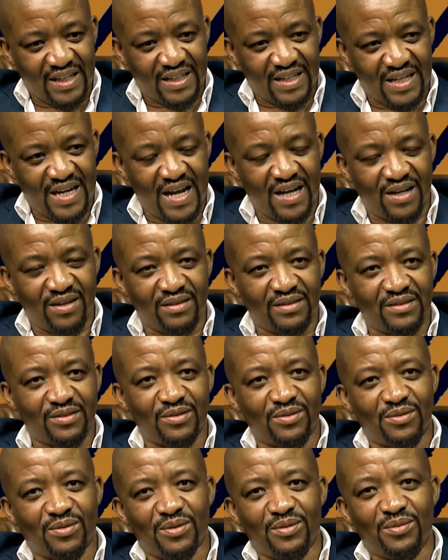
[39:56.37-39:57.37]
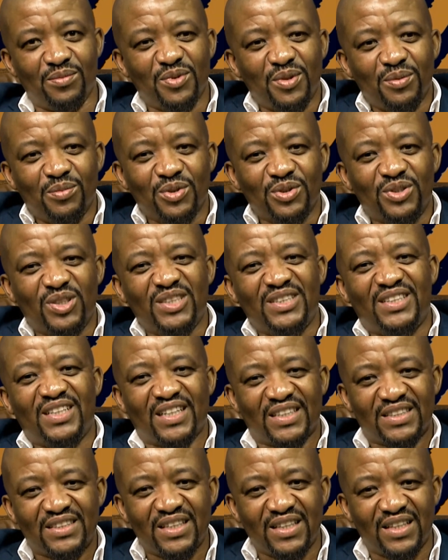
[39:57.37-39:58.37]
Now, one of the most
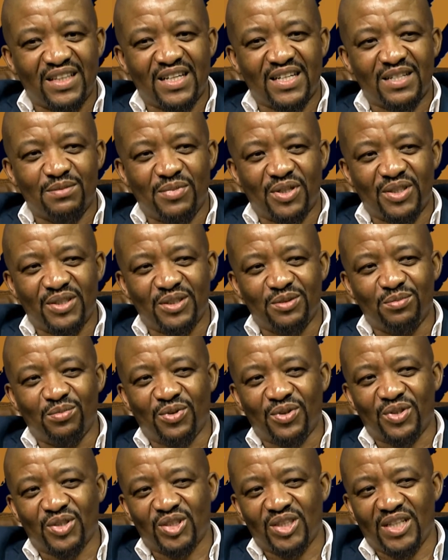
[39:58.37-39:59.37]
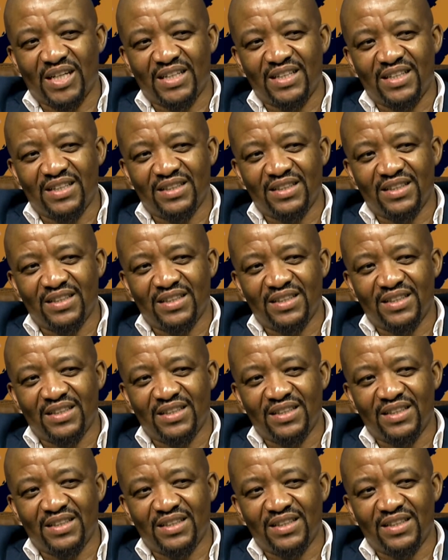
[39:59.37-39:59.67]
interesting thing about this book is that